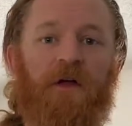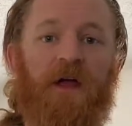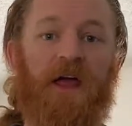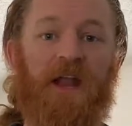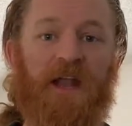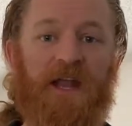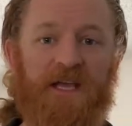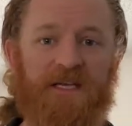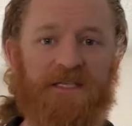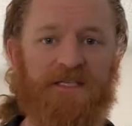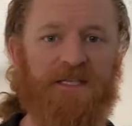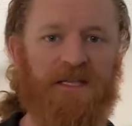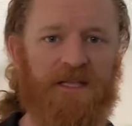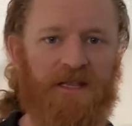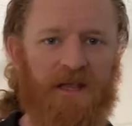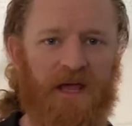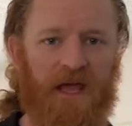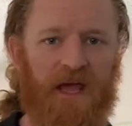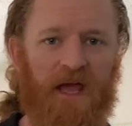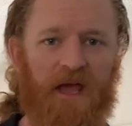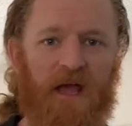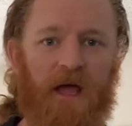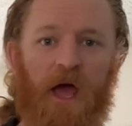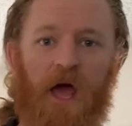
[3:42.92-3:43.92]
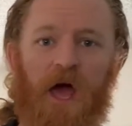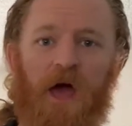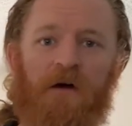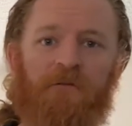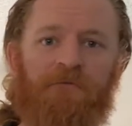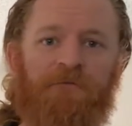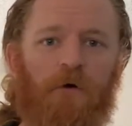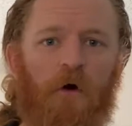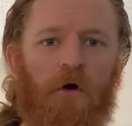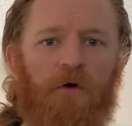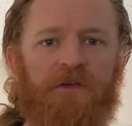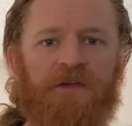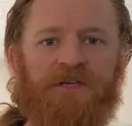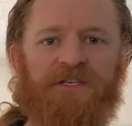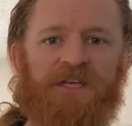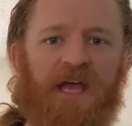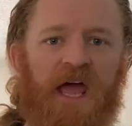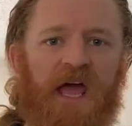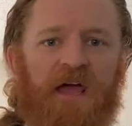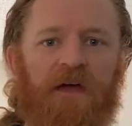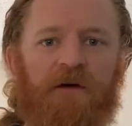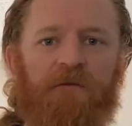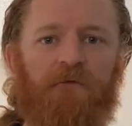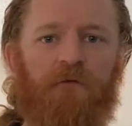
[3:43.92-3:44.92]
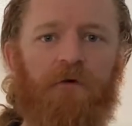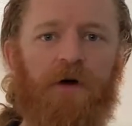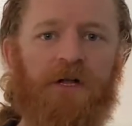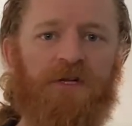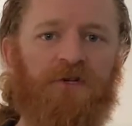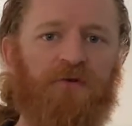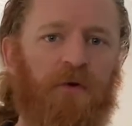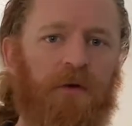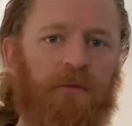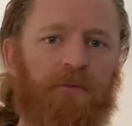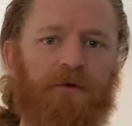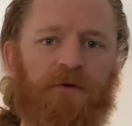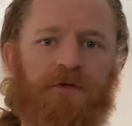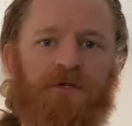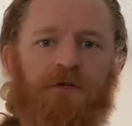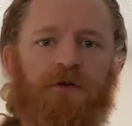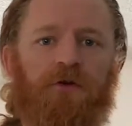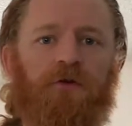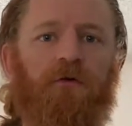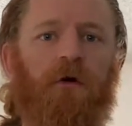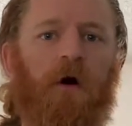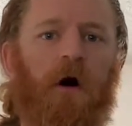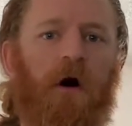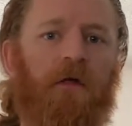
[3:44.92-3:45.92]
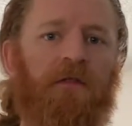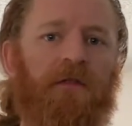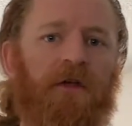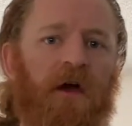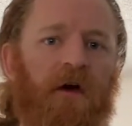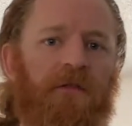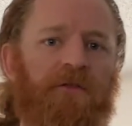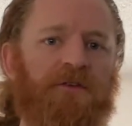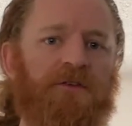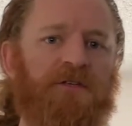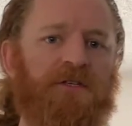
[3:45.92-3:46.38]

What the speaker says: it is the thing for the sake of which we pursue all the other